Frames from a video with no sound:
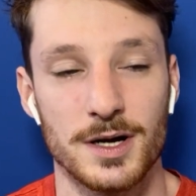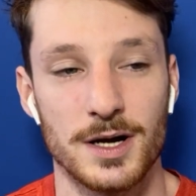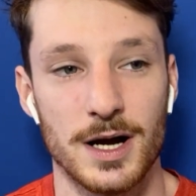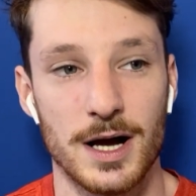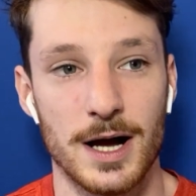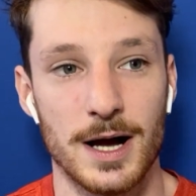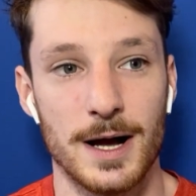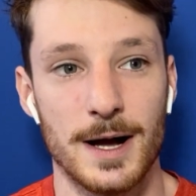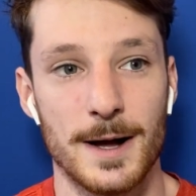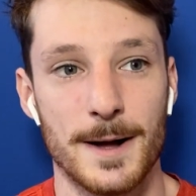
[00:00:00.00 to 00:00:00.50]

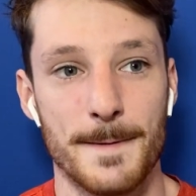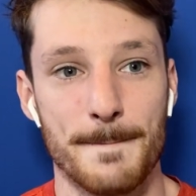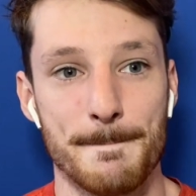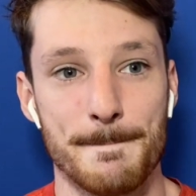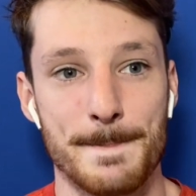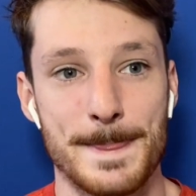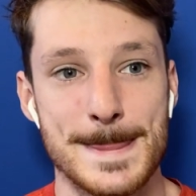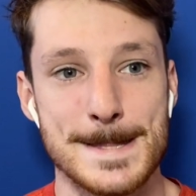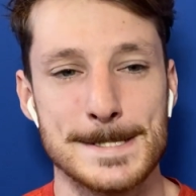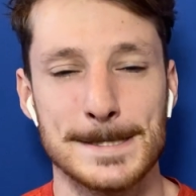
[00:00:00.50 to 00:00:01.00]

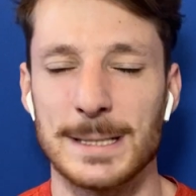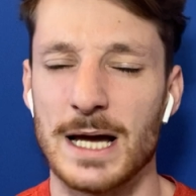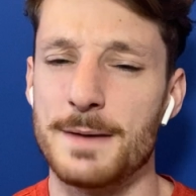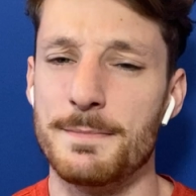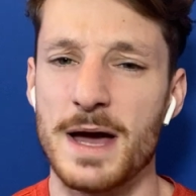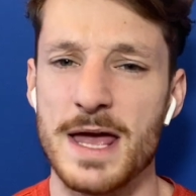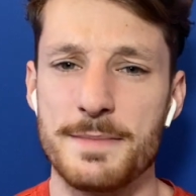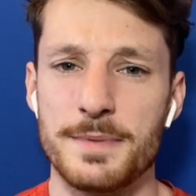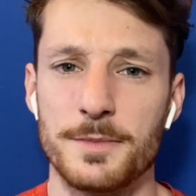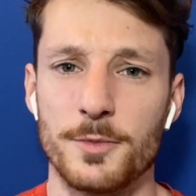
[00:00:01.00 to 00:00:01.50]
It
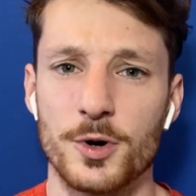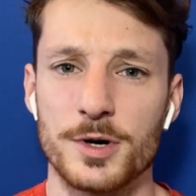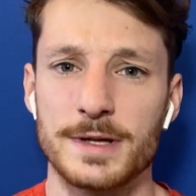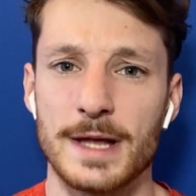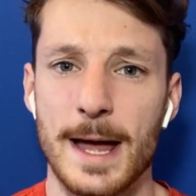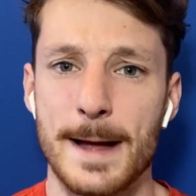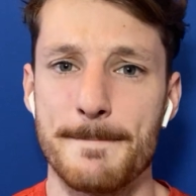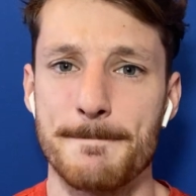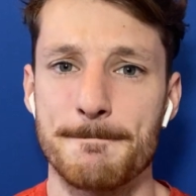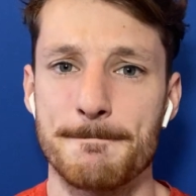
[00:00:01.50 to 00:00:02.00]
might have been more than
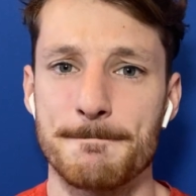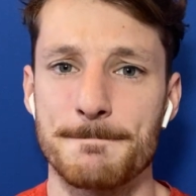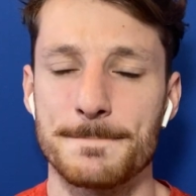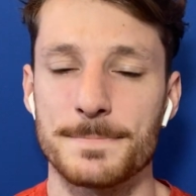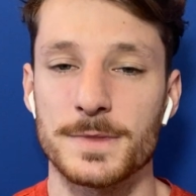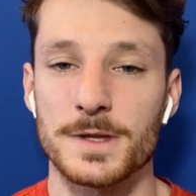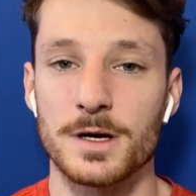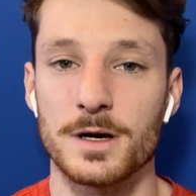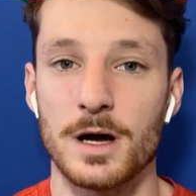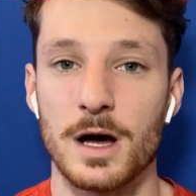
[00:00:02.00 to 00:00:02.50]
that
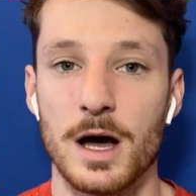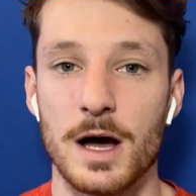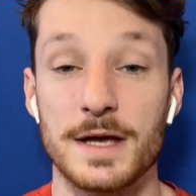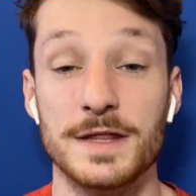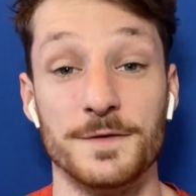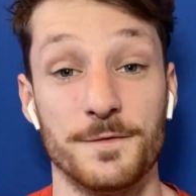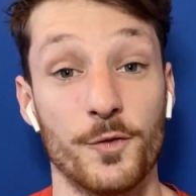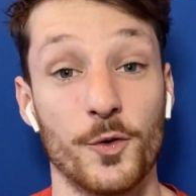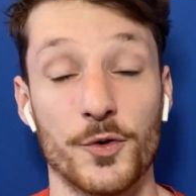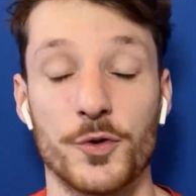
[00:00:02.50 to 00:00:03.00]

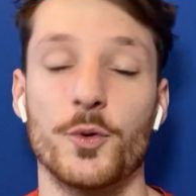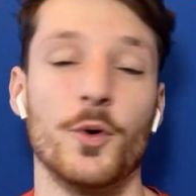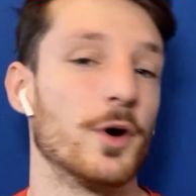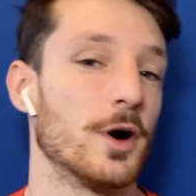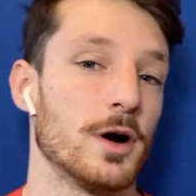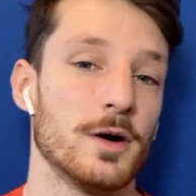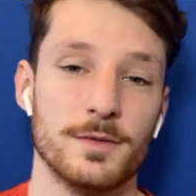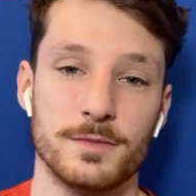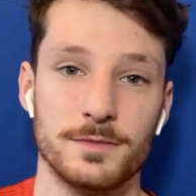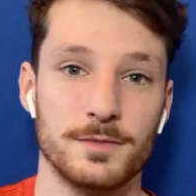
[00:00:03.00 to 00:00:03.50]
in the fourth
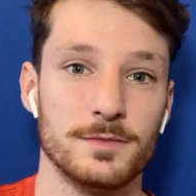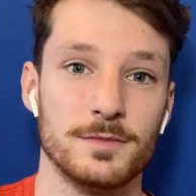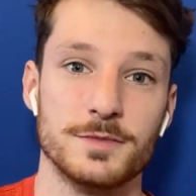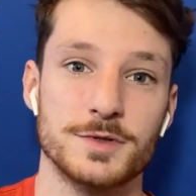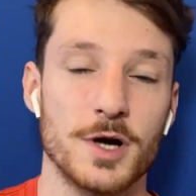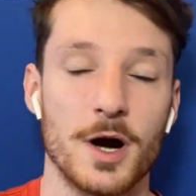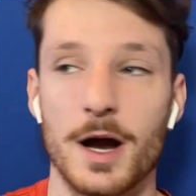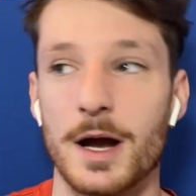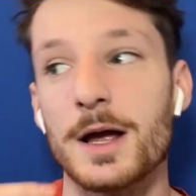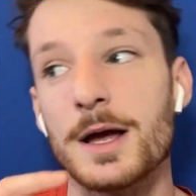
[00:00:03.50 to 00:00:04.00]
quarter.
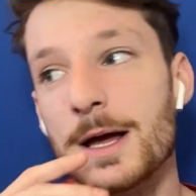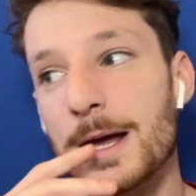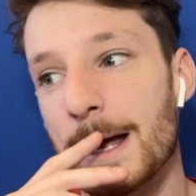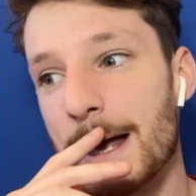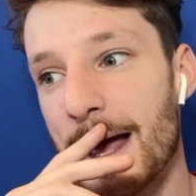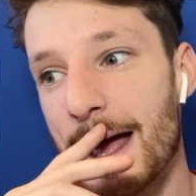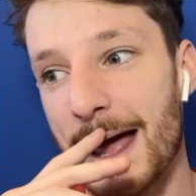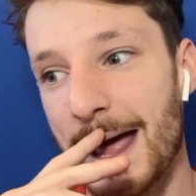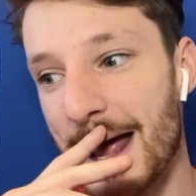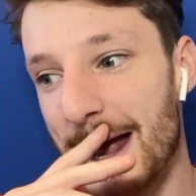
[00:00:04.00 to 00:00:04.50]
Sorry.
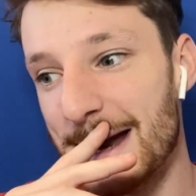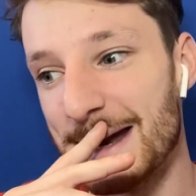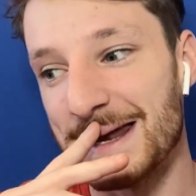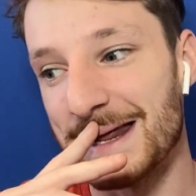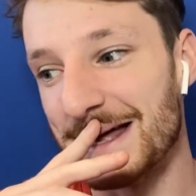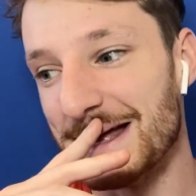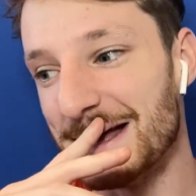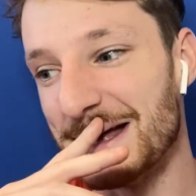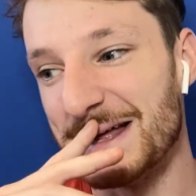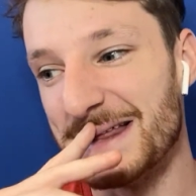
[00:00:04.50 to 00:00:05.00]

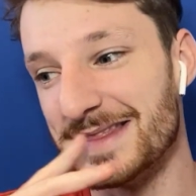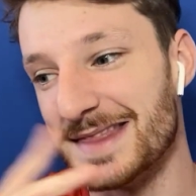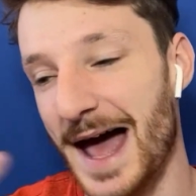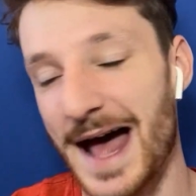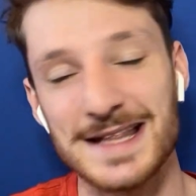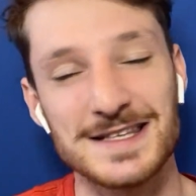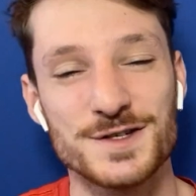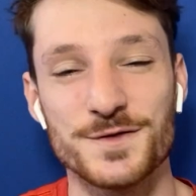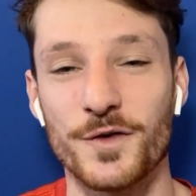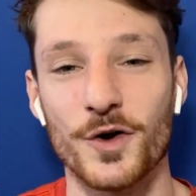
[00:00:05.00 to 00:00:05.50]
And
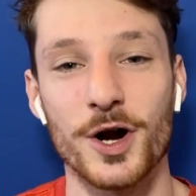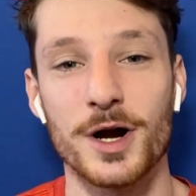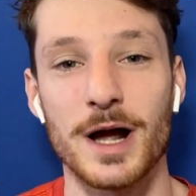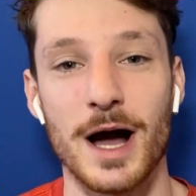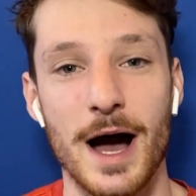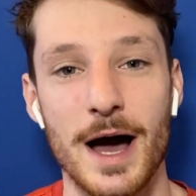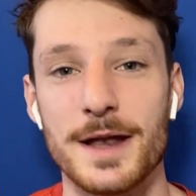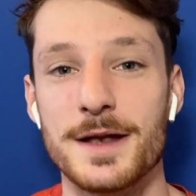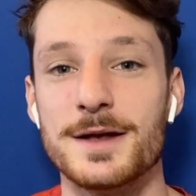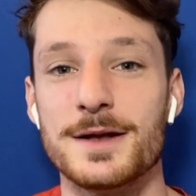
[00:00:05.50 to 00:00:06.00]
that's
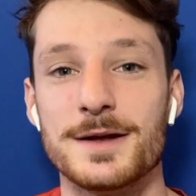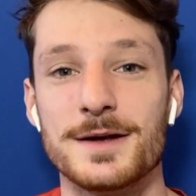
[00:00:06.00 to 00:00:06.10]
Furkan.